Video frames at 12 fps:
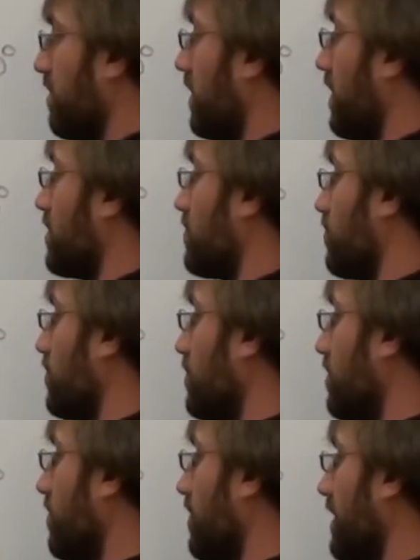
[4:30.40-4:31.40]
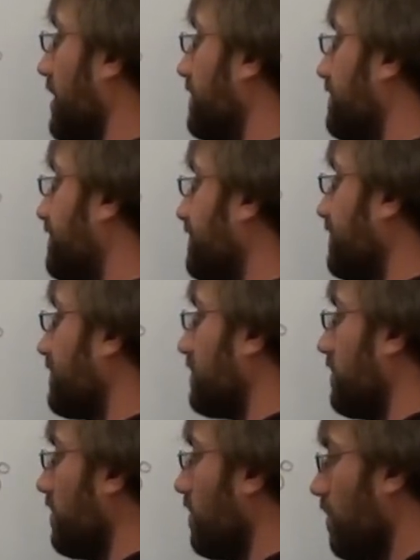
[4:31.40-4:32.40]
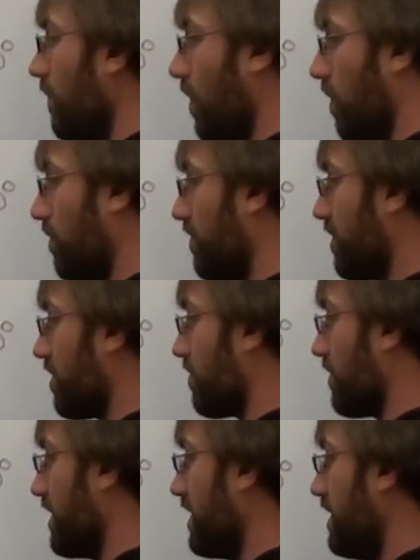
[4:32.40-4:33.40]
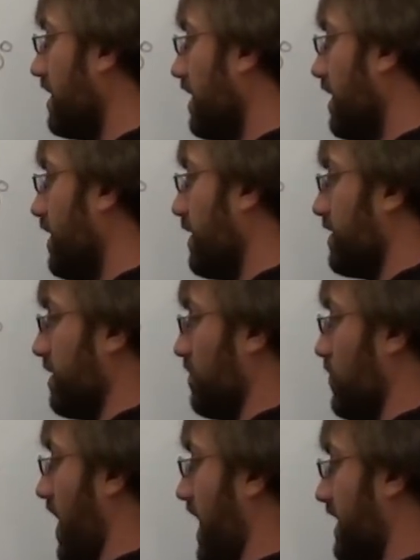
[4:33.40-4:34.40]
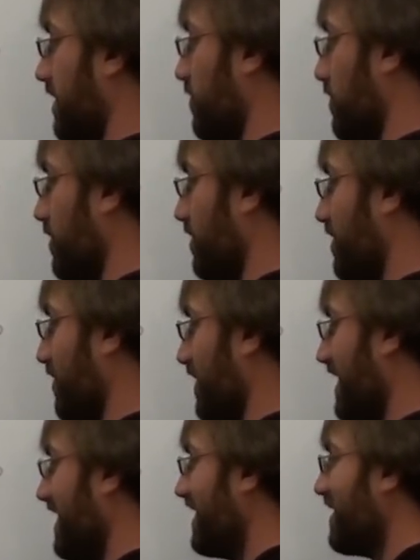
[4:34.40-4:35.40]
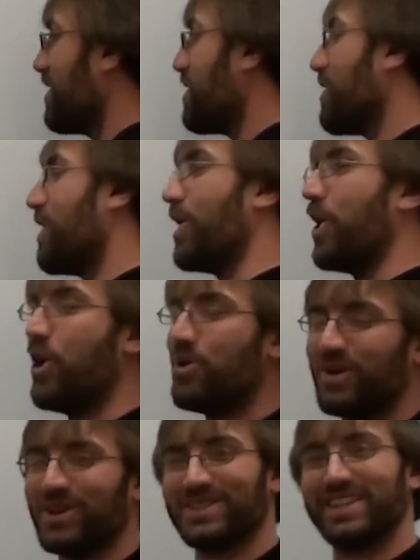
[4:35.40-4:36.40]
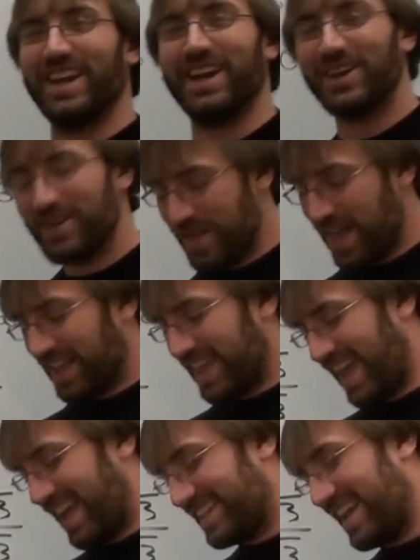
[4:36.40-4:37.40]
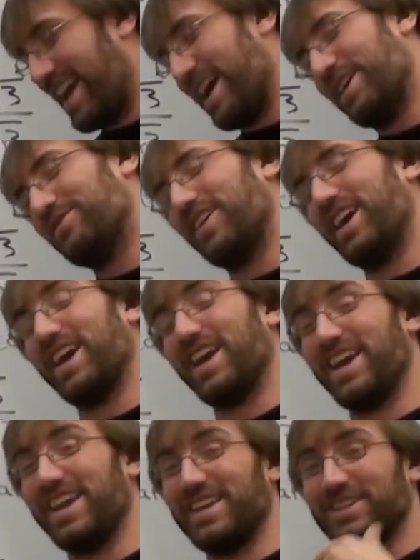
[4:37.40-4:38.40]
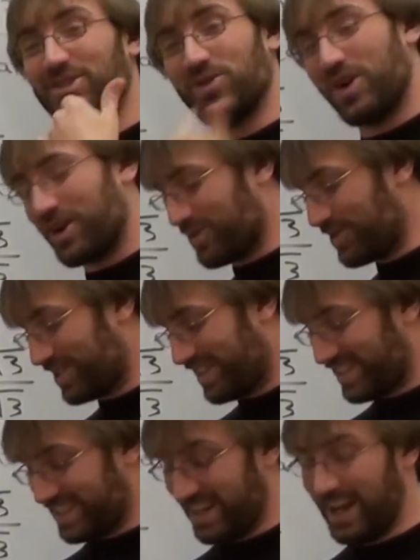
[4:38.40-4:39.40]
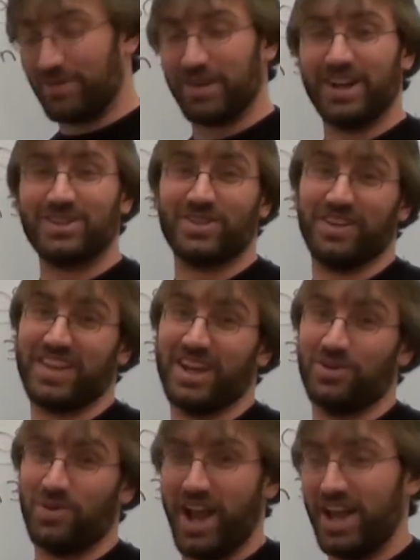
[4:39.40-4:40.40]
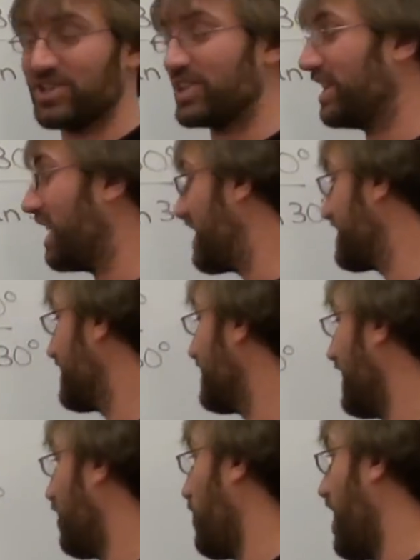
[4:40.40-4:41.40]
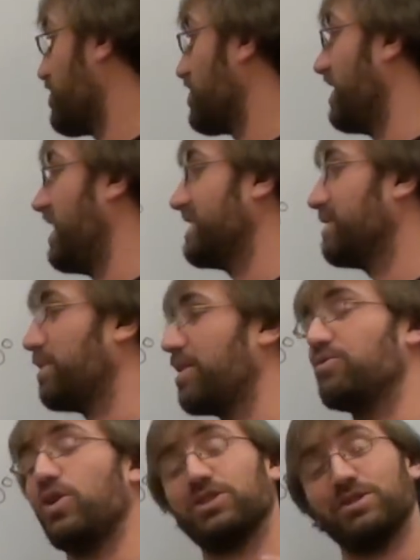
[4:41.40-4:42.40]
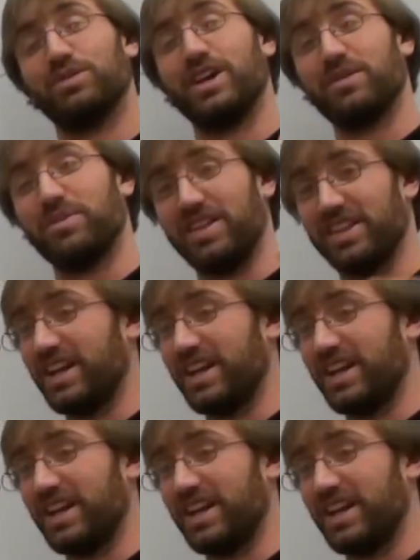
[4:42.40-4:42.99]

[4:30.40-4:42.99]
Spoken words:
plus root 3 over 3 subtracted root 3. Almost there. Can't have a square root in the denominator, so I've got to rationalize it, and I rationalize it by multiplying by the